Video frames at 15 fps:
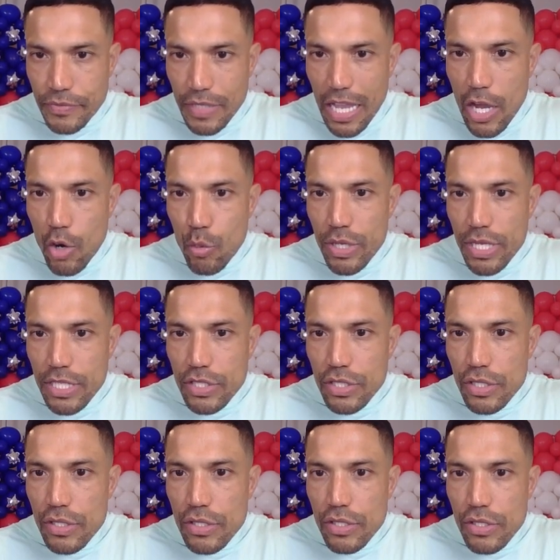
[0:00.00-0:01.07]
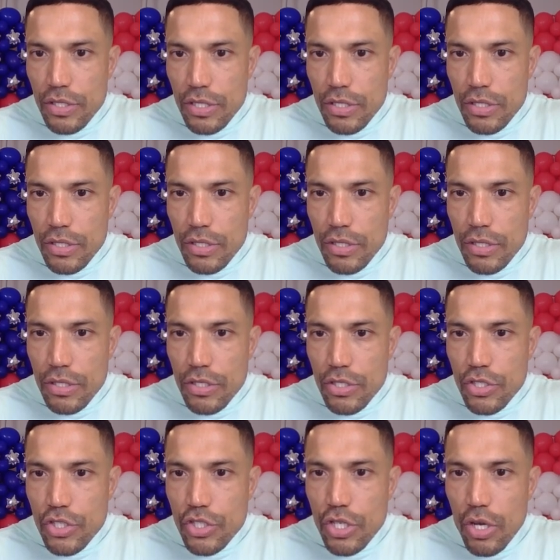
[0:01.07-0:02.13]
I always
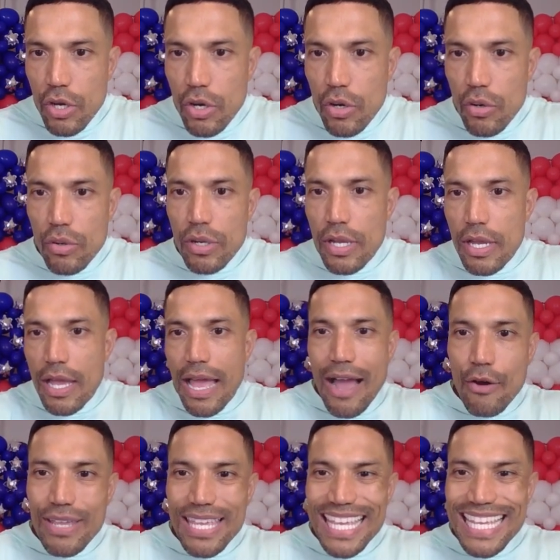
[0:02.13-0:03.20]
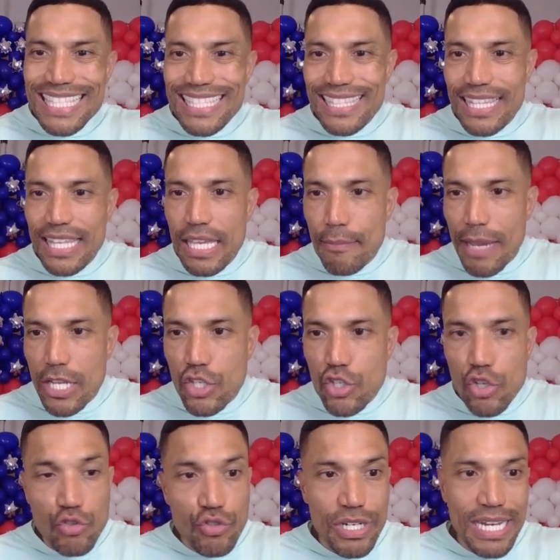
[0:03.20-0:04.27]
show how easily my
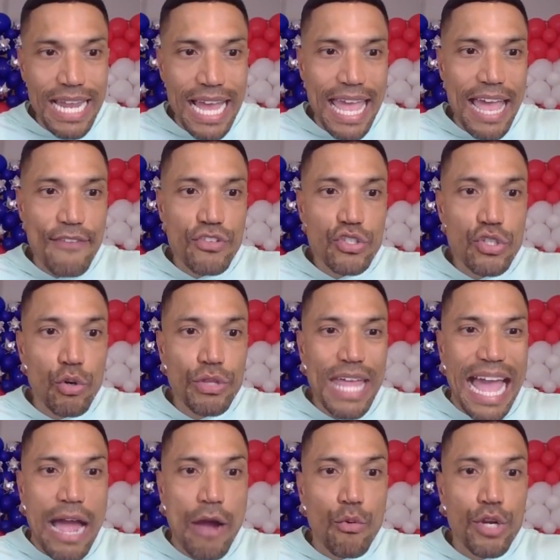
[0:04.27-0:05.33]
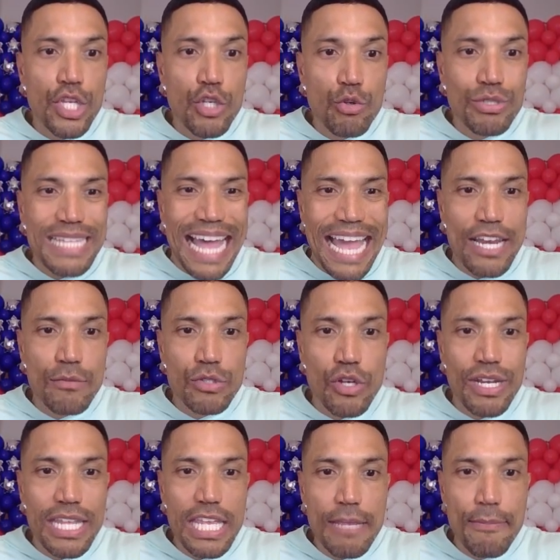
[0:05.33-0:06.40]
children and I have sold our used items
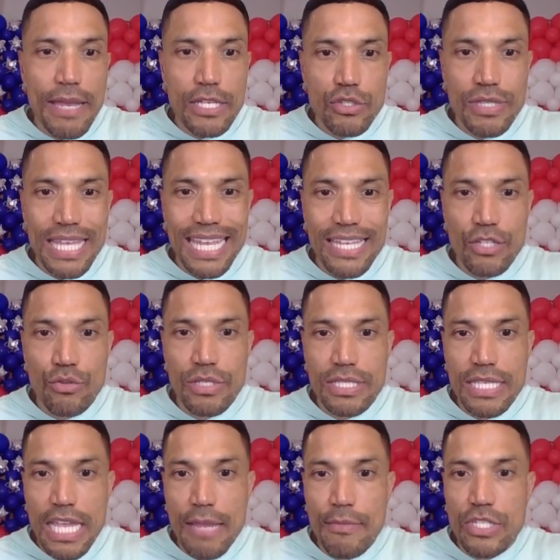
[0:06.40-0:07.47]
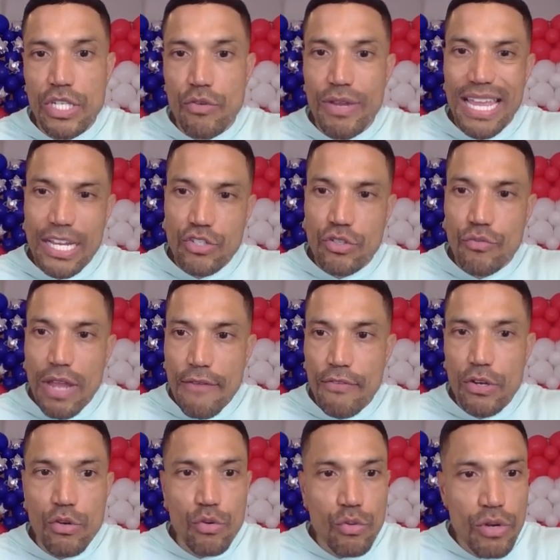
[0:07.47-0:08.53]
on eBay so they can do the same and generate extra
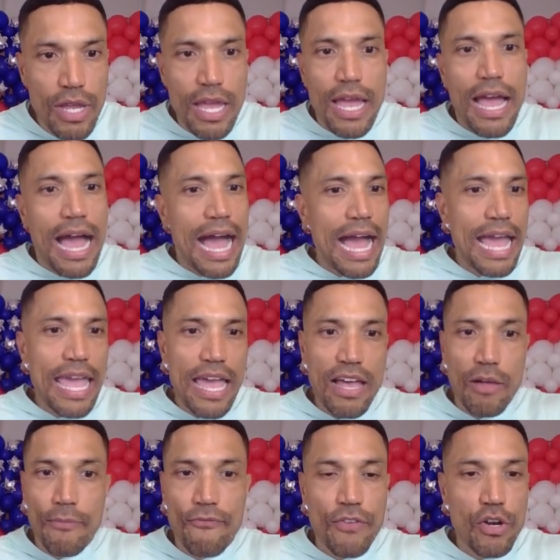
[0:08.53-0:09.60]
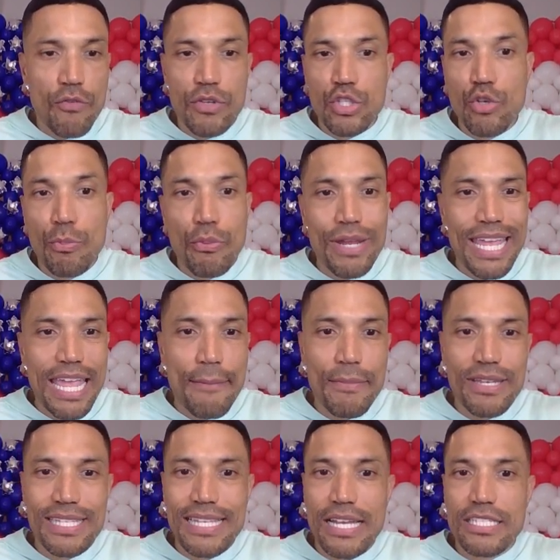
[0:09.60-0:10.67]
revenue. I help fund over $2.8
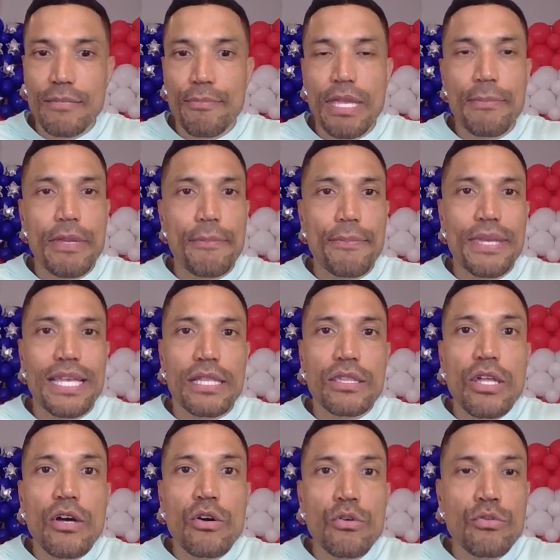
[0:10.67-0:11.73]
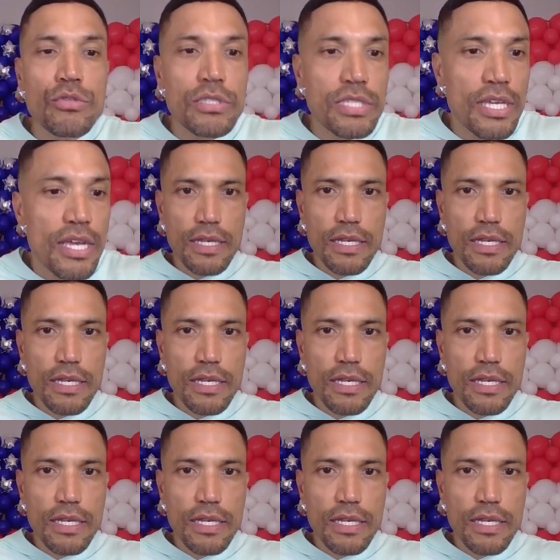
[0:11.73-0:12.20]
million in PPP loans.